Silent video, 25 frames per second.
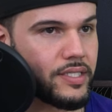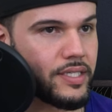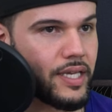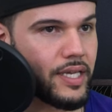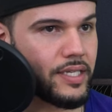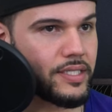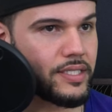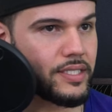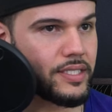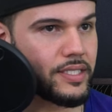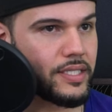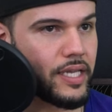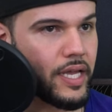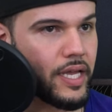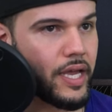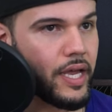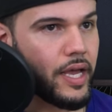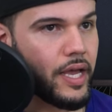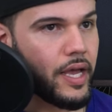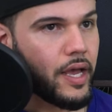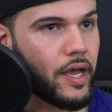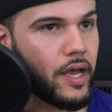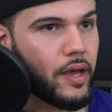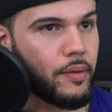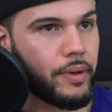Yes,
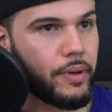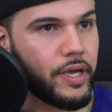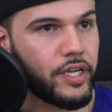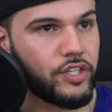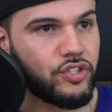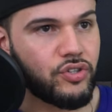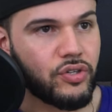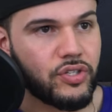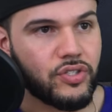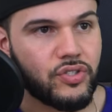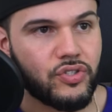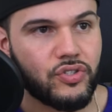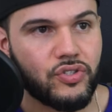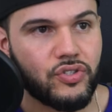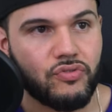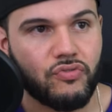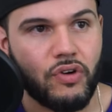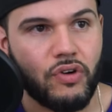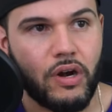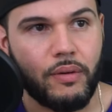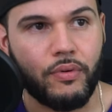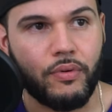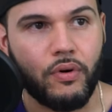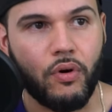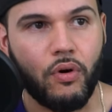Patreon
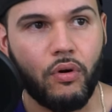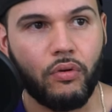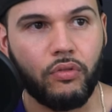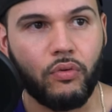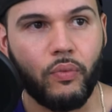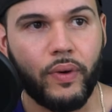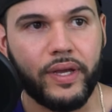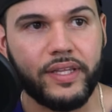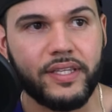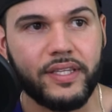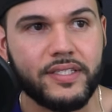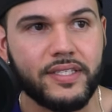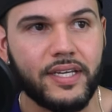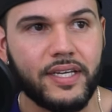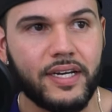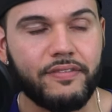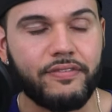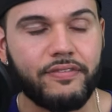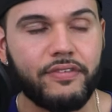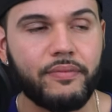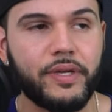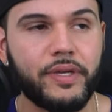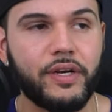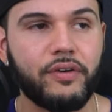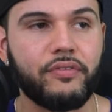subscriber all the way decided
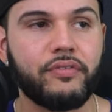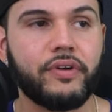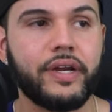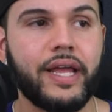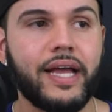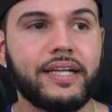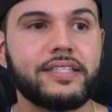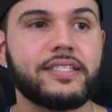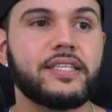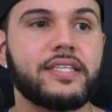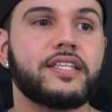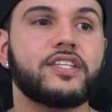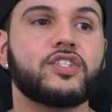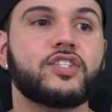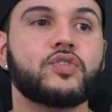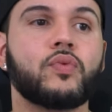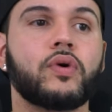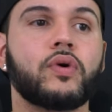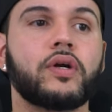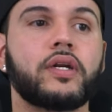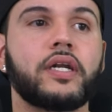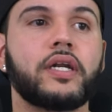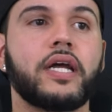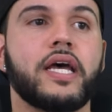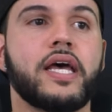for me to react to this
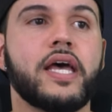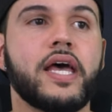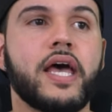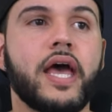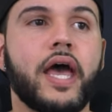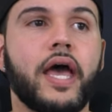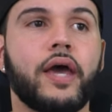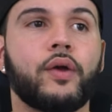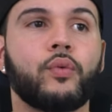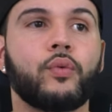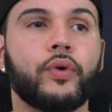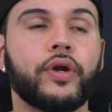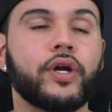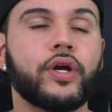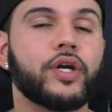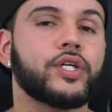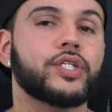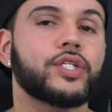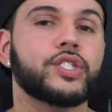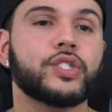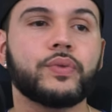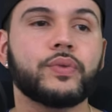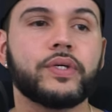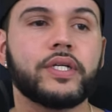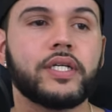one and we're
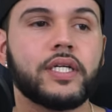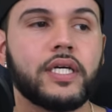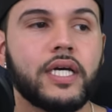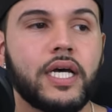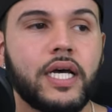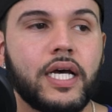gonna do it.